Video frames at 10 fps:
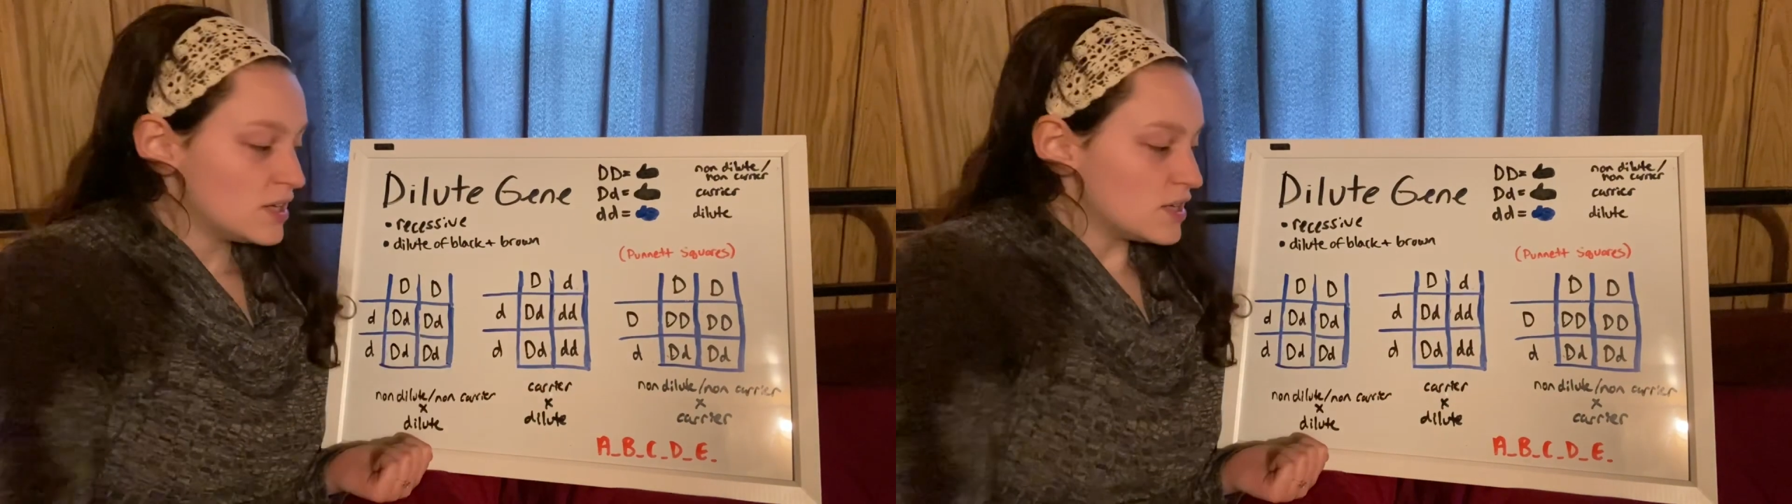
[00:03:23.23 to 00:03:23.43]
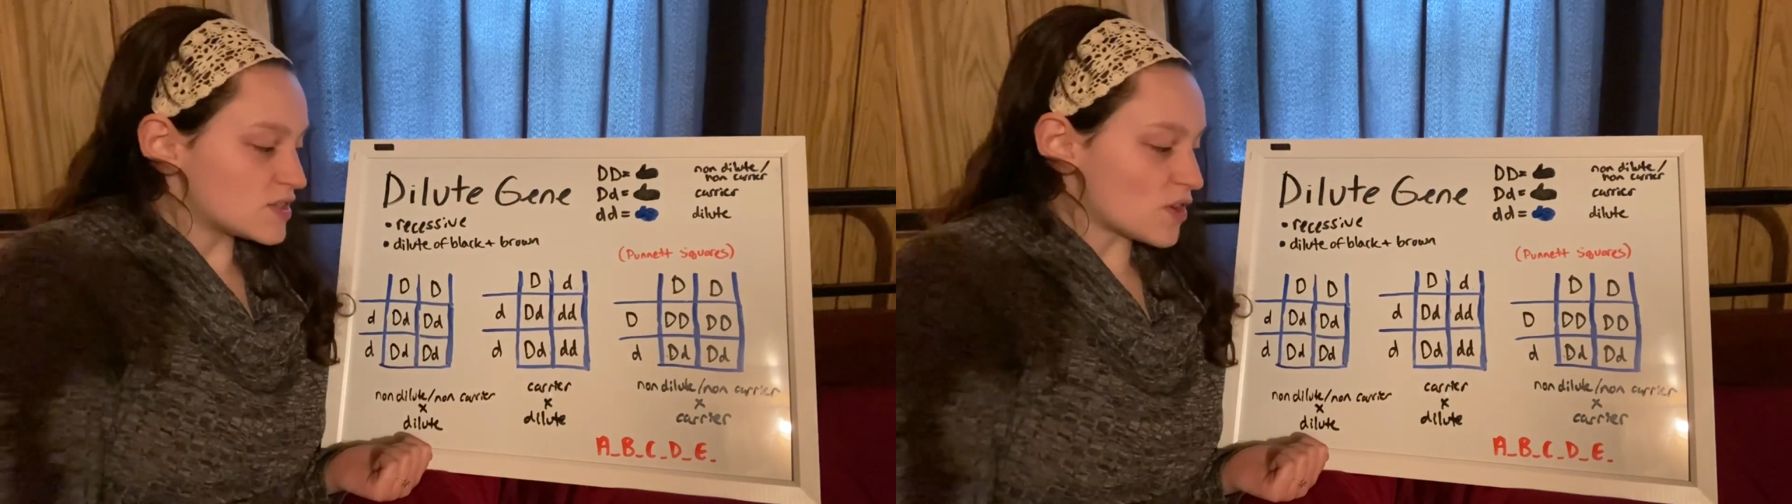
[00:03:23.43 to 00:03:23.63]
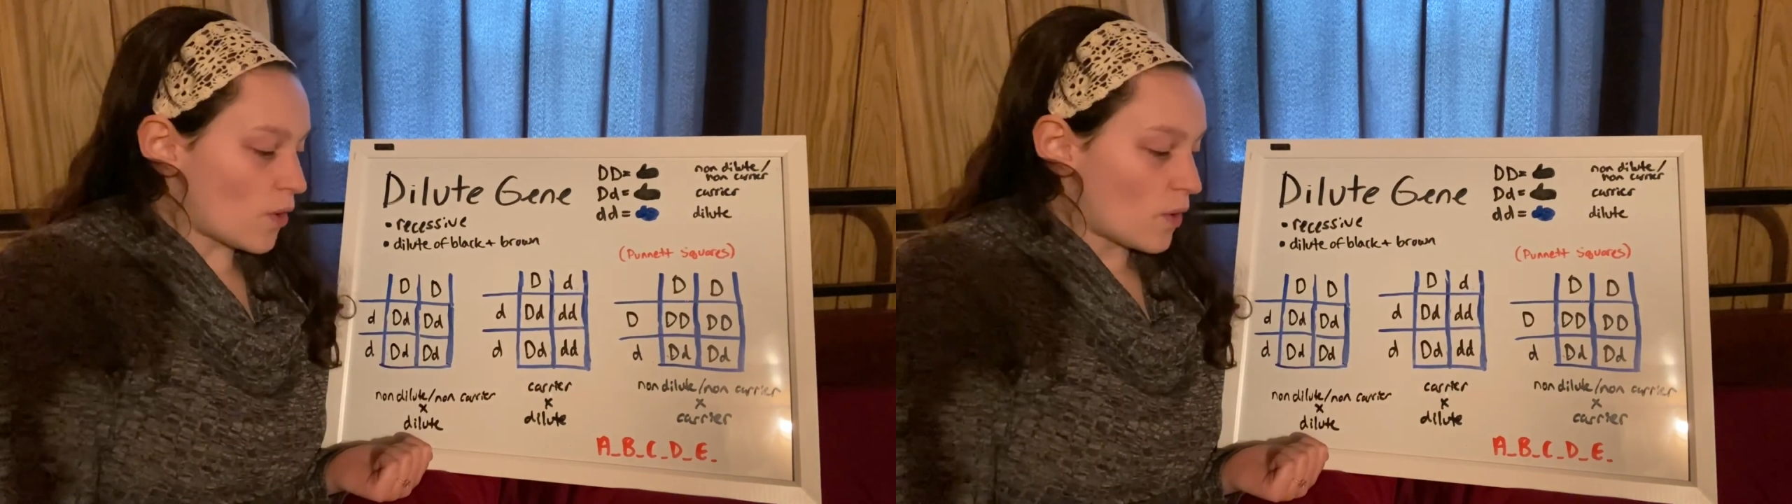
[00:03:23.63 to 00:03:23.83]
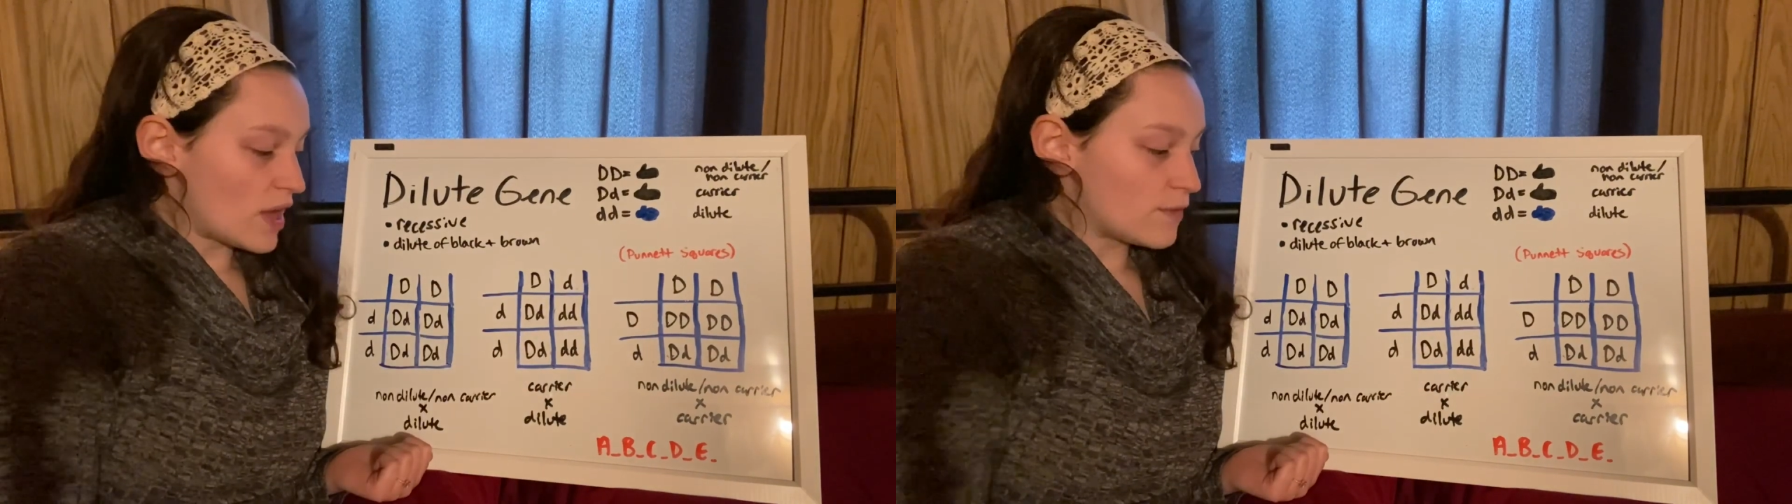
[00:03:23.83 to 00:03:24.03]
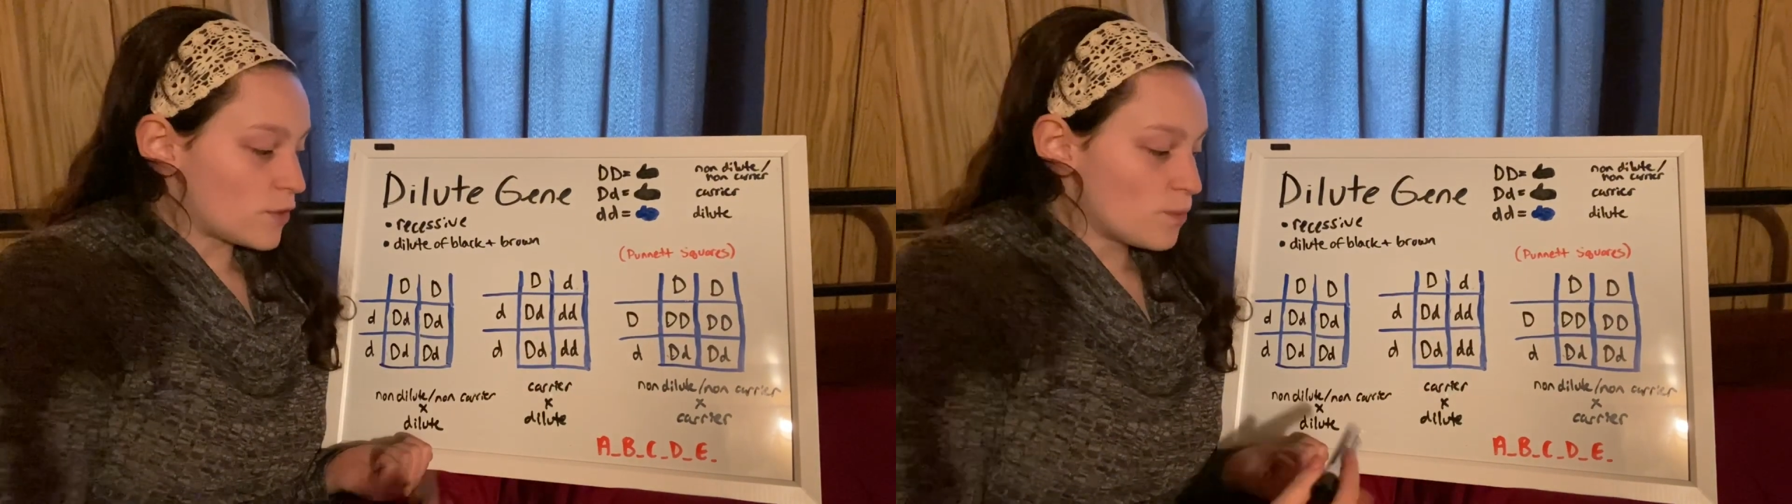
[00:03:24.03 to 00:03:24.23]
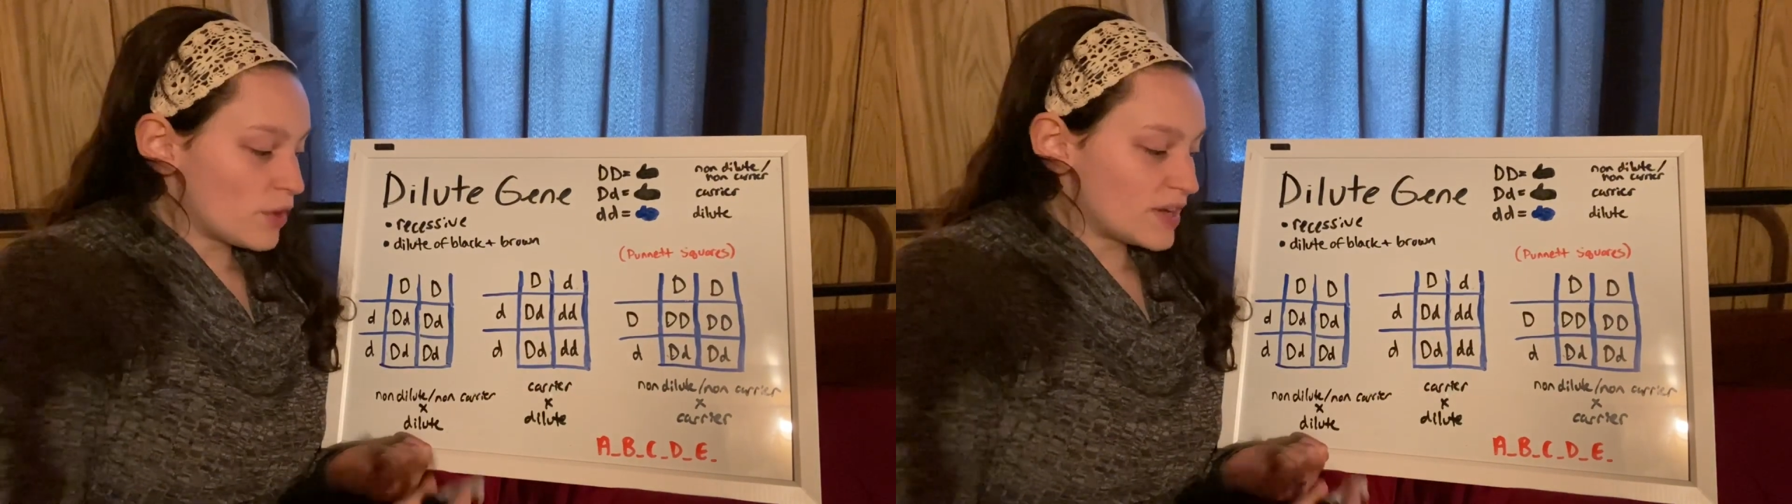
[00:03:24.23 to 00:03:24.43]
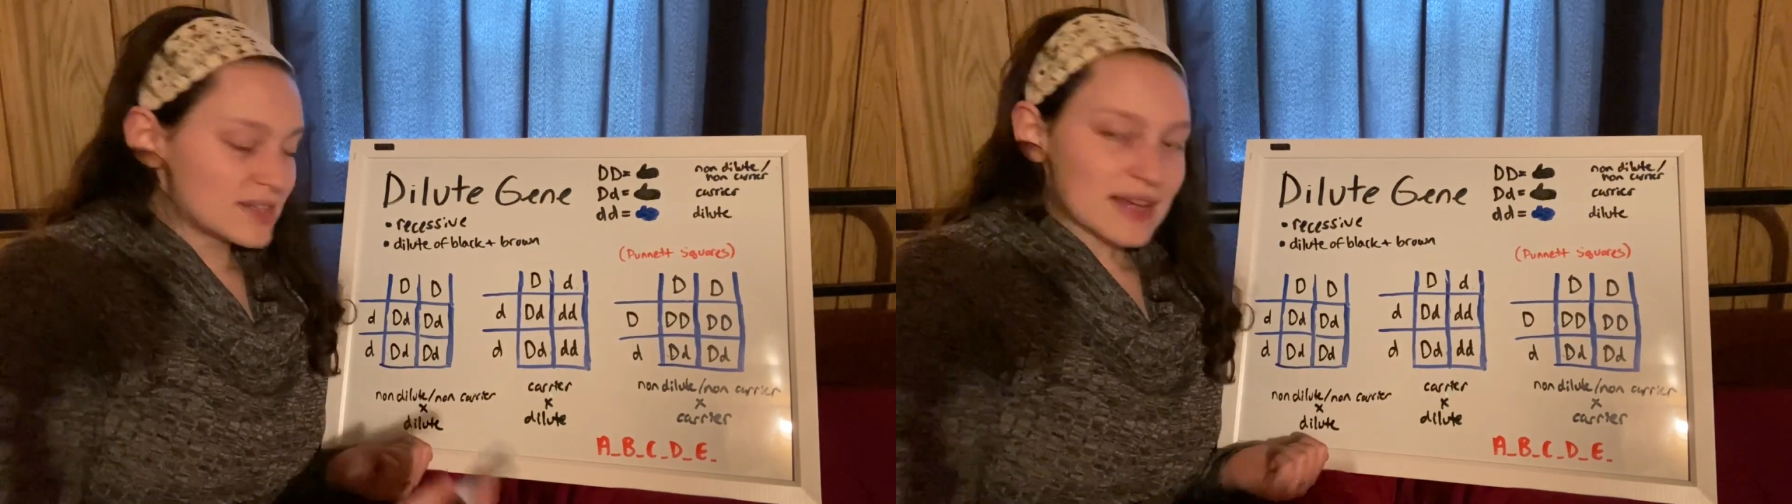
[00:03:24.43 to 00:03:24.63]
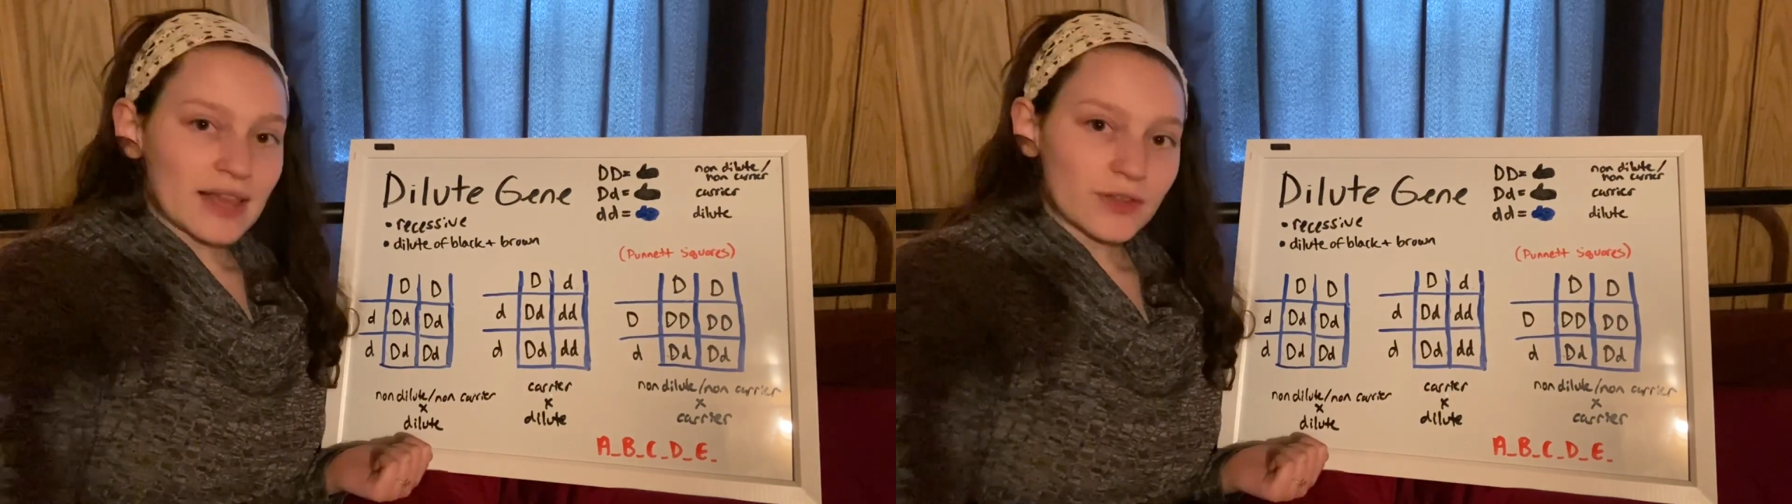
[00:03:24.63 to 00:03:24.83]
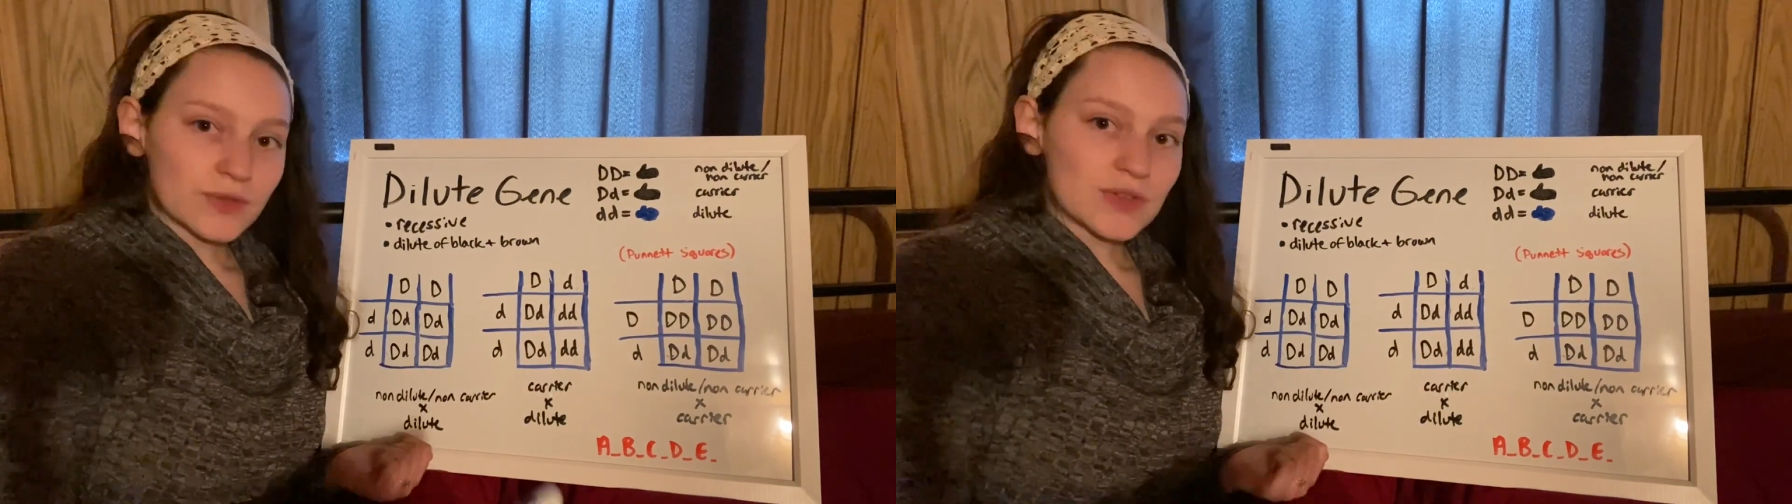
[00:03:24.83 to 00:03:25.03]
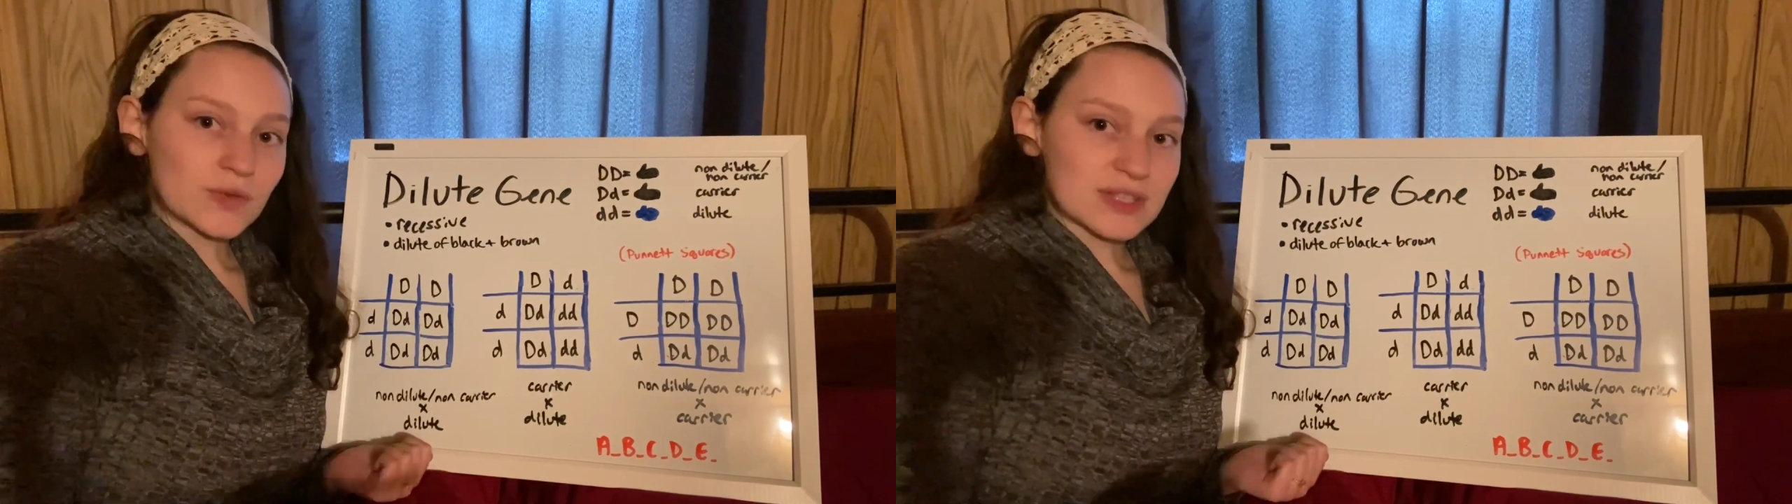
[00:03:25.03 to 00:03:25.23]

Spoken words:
So if you breed a dilute to